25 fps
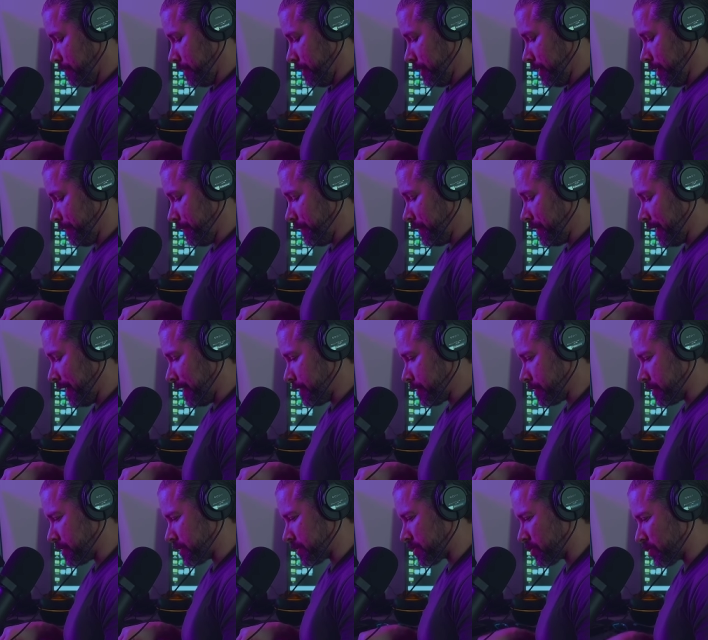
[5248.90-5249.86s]
If you guys
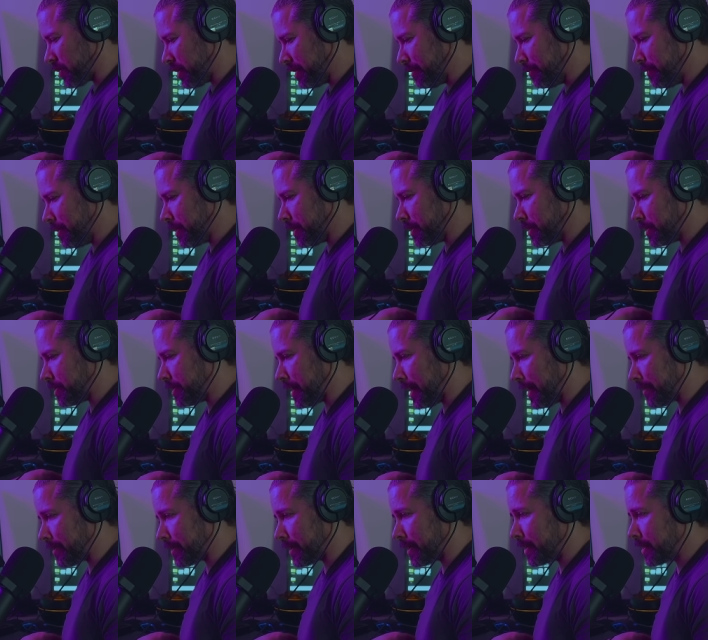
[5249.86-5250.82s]
are screaming and
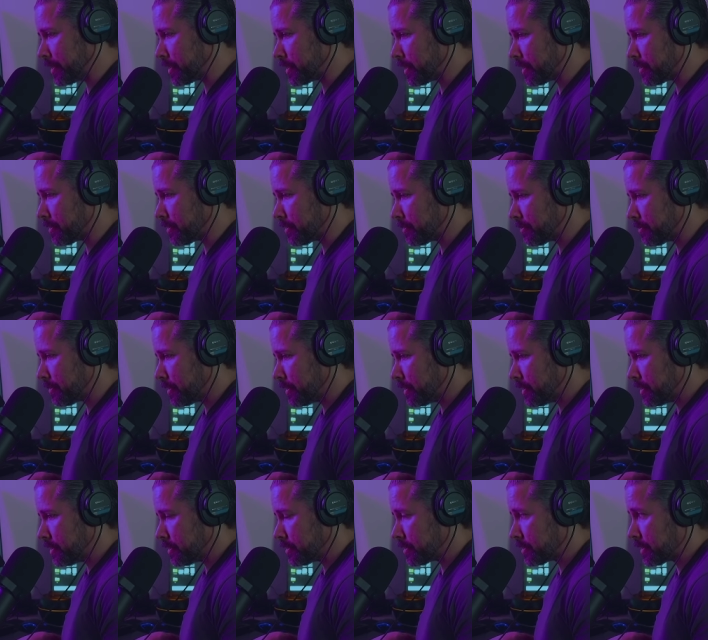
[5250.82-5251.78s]
shouting at each other,
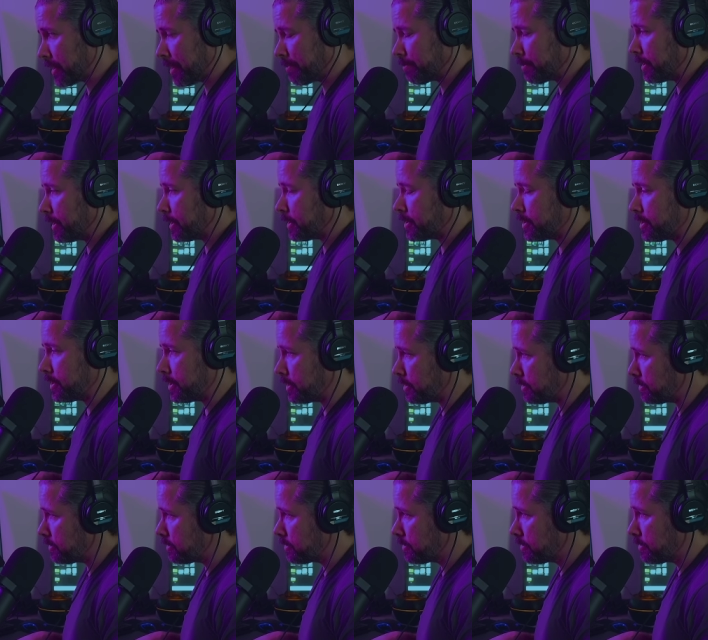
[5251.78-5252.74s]
stop that shit.
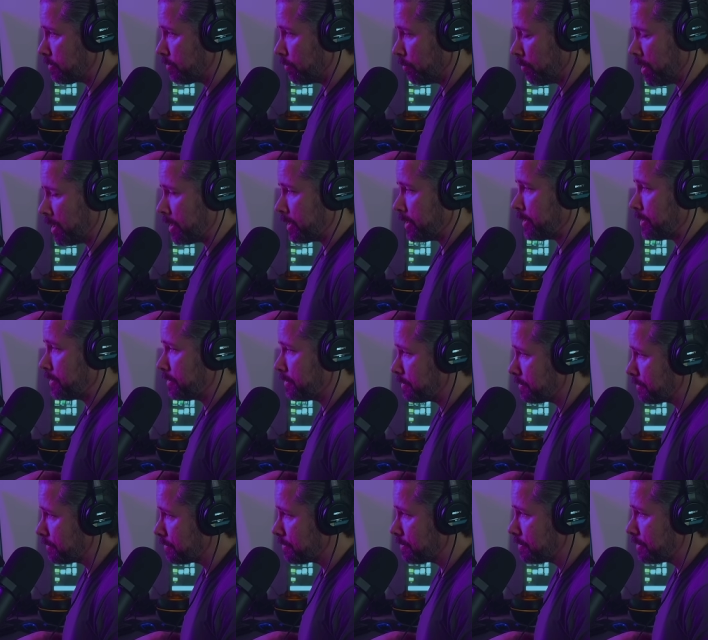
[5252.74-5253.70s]
Why?
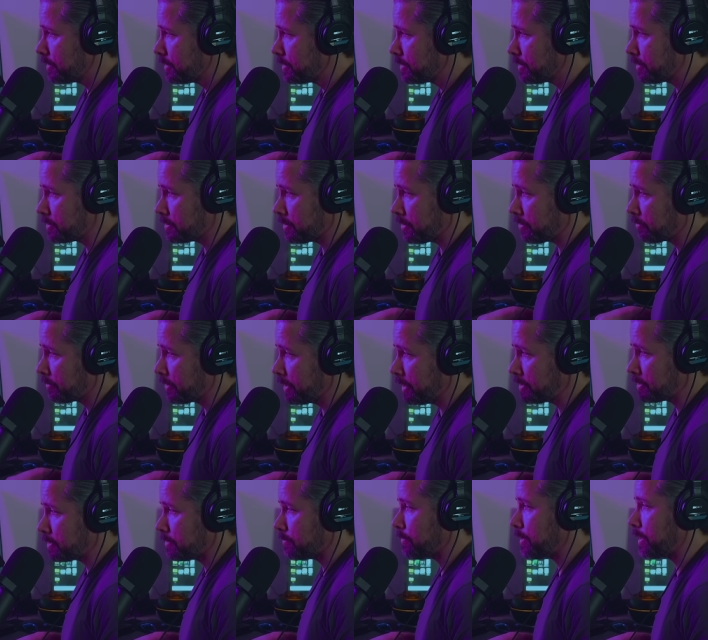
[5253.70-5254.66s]
There's no
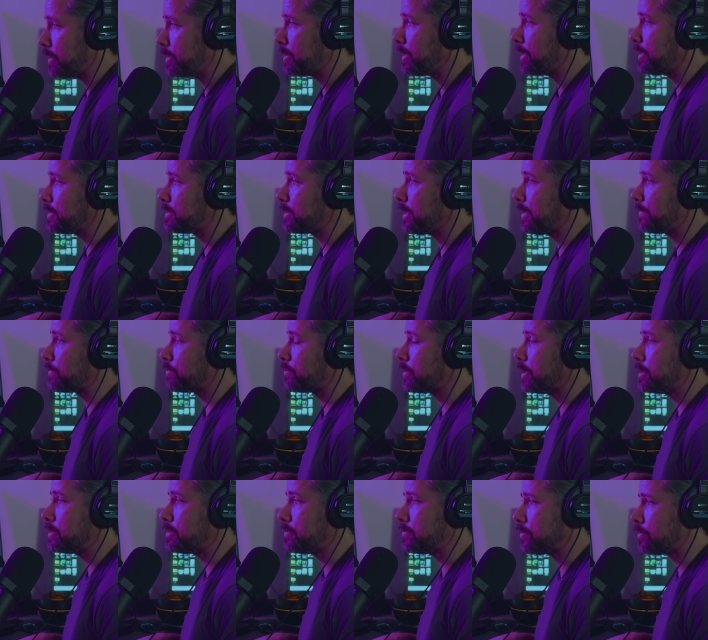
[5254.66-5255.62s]
reason why you guys have to
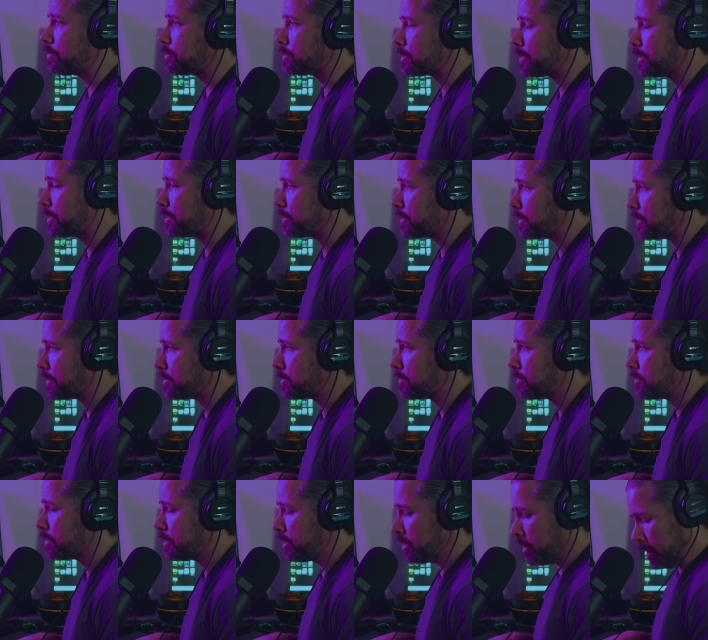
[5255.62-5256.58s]
raise your voice at each other.
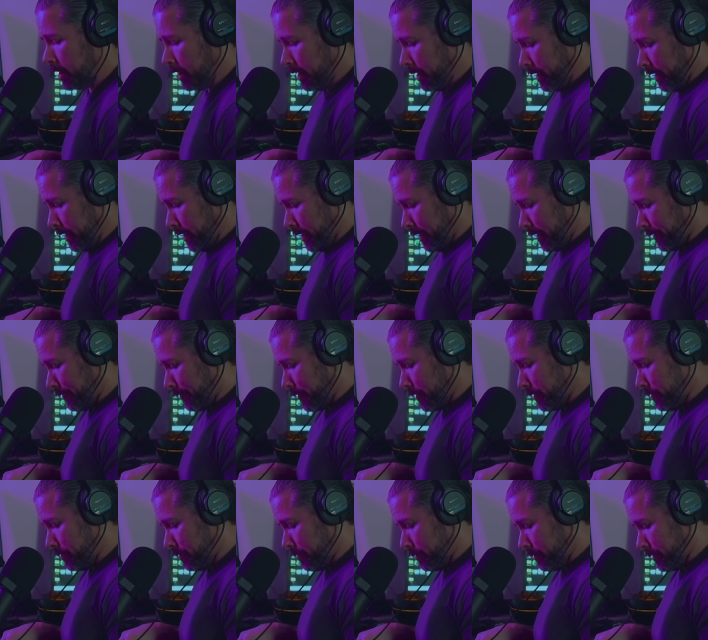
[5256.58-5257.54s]
If
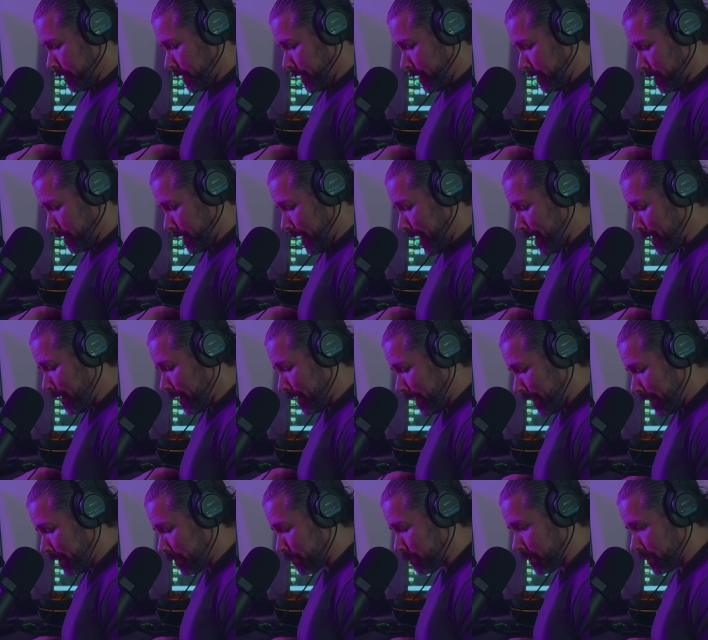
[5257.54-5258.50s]
you get that
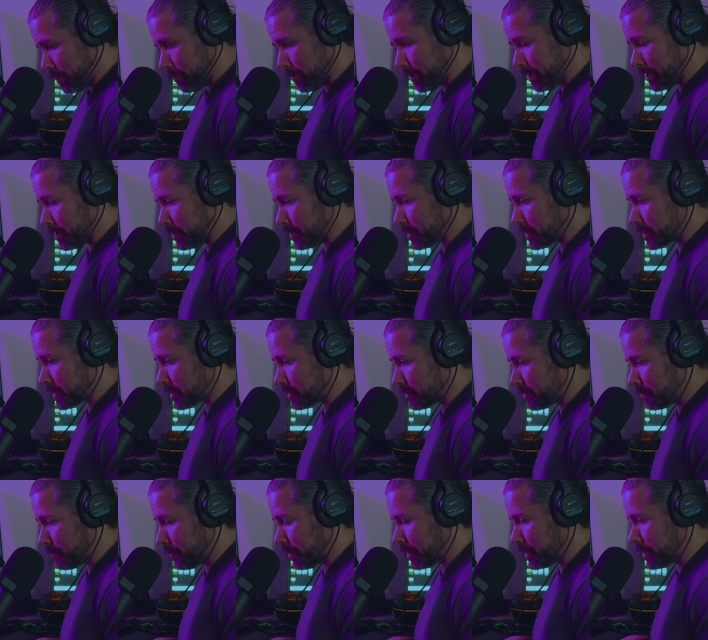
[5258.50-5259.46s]
angry where you're
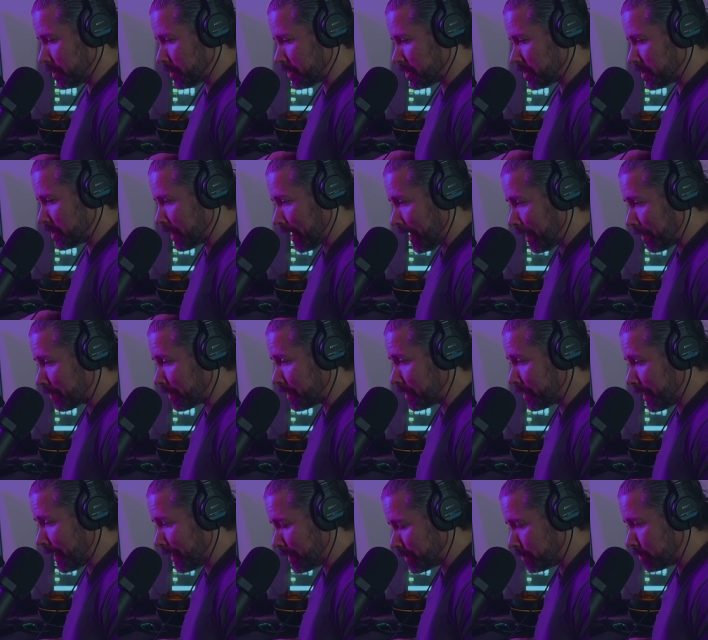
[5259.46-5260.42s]
where you're
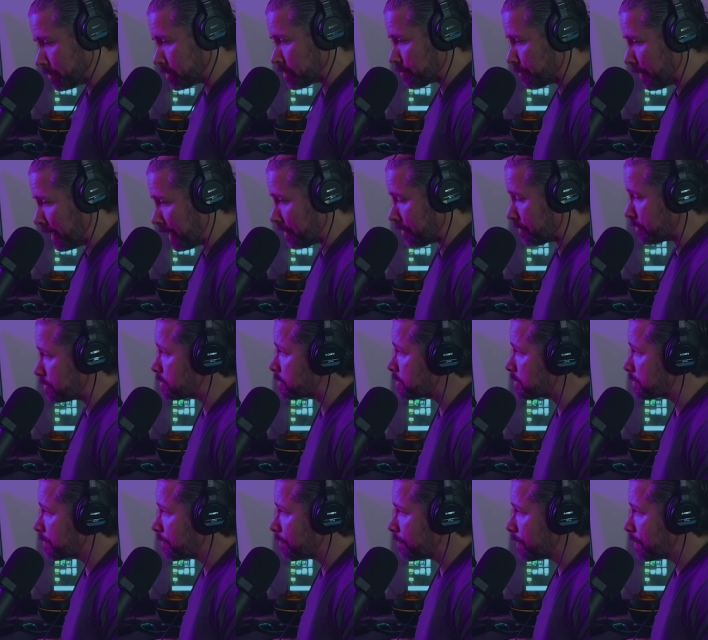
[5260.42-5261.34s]
shouting at your spouse,